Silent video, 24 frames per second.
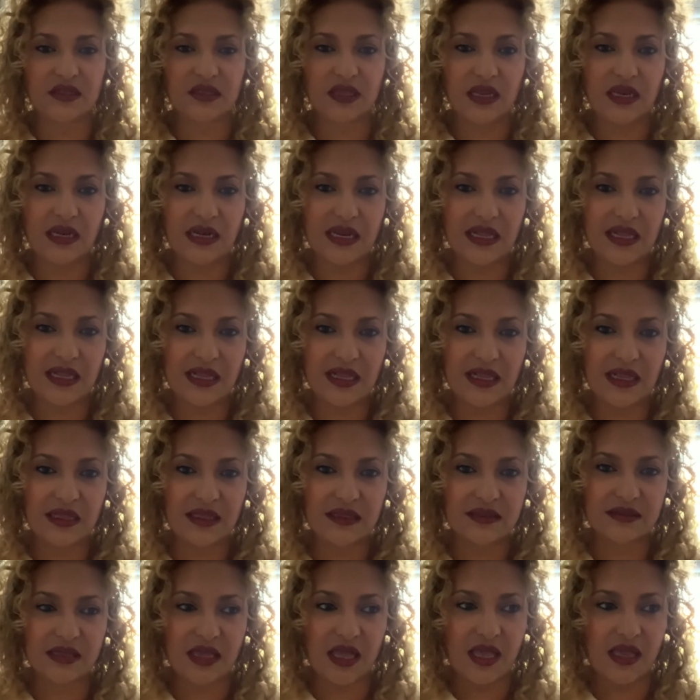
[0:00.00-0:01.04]
a little
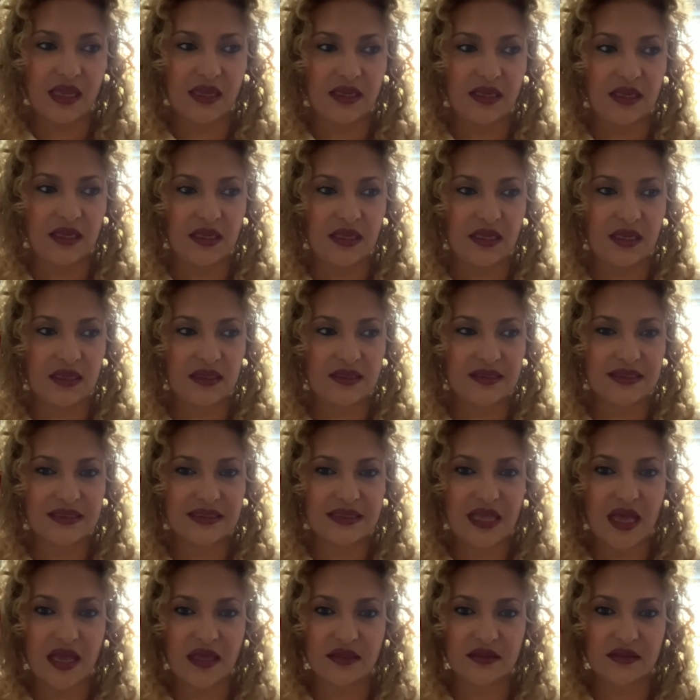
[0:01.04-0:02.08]
tiny
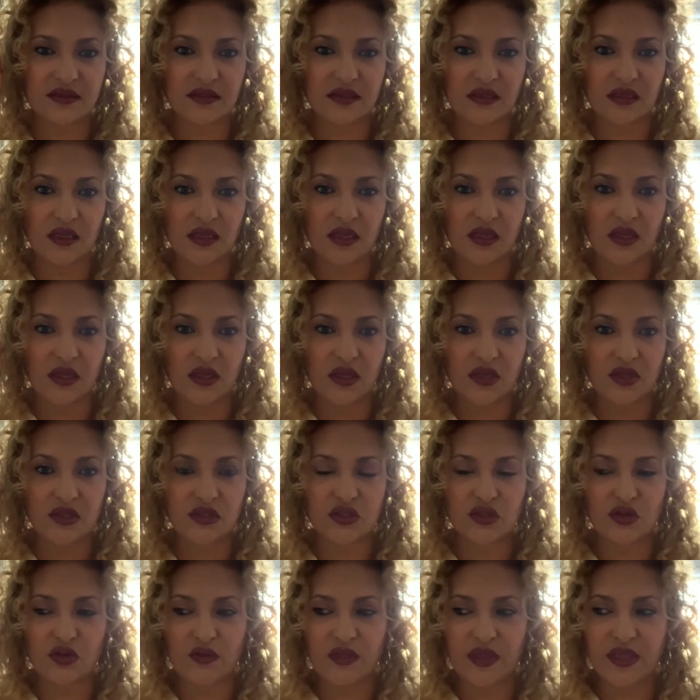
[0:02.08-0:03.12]
sight
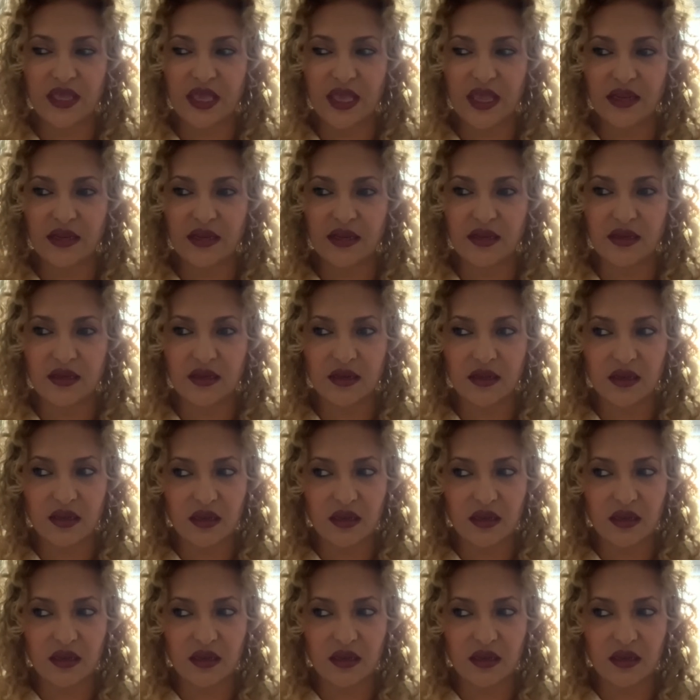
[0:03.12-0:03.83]
so they can